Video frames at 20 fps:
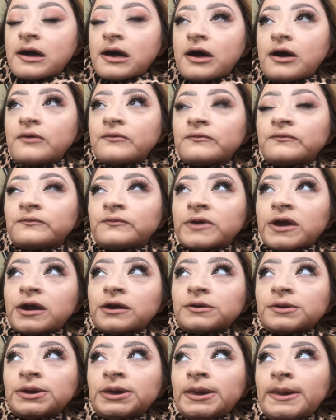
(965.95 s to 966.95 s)
a
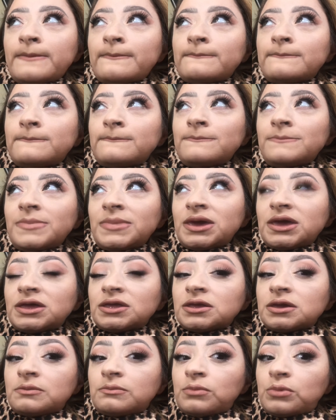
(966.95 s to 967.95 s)
very
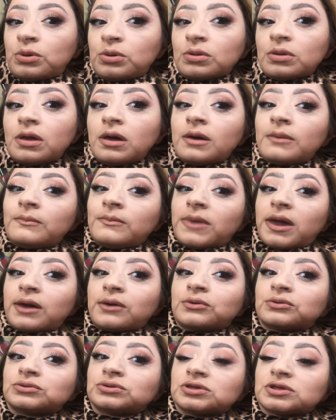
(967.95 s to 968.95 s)
minimal
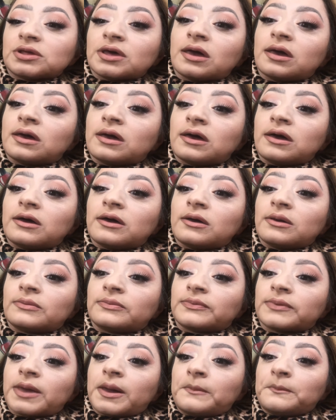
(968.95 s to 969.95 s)
amount of
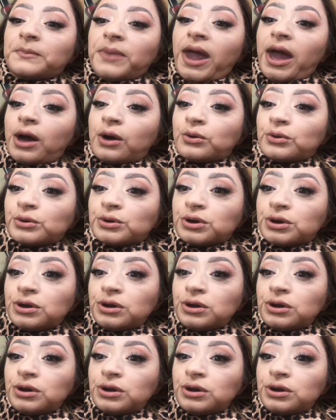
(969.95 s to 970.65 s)
powder.